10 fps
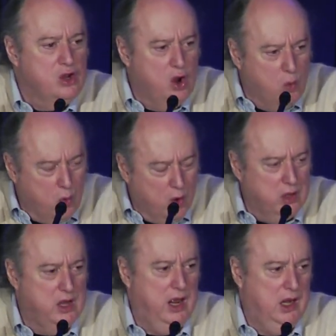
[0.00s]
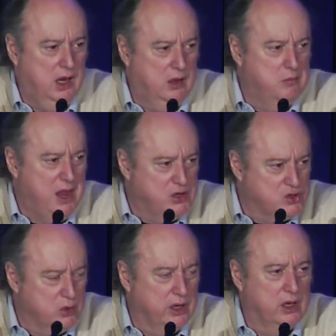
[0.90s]
coordinating,
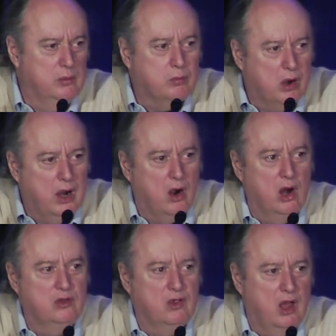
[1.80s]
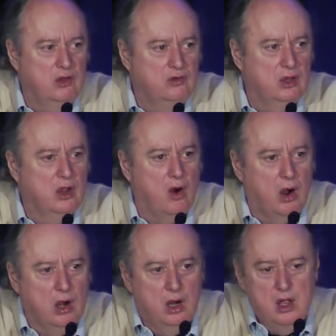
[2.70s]
measuring, and prioritizing
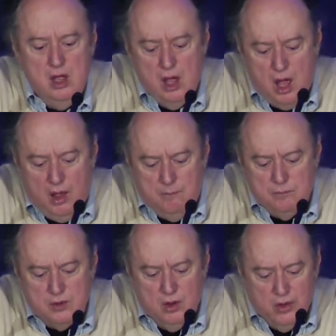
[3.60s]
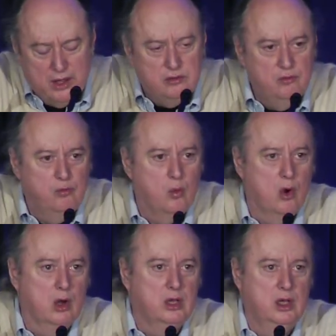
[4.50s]
our um, collective
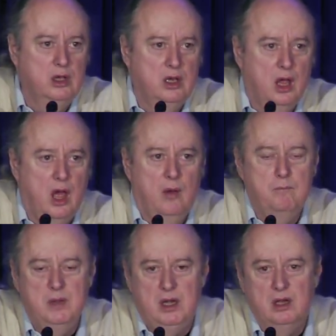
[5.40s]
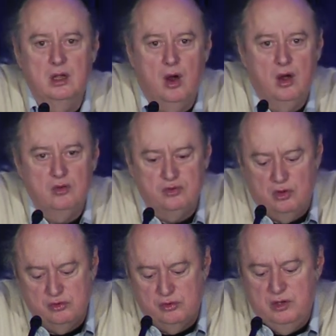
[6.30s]
work in uh, meeting our
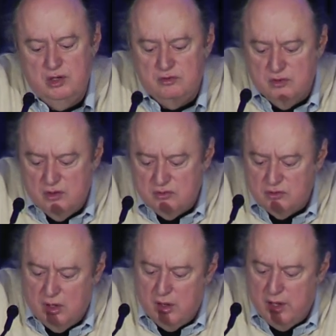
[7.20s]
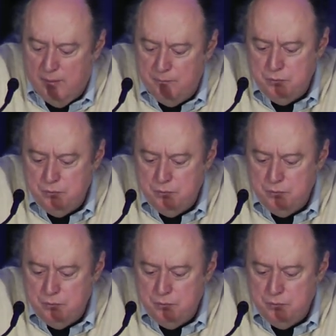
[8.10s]
social needs in this area.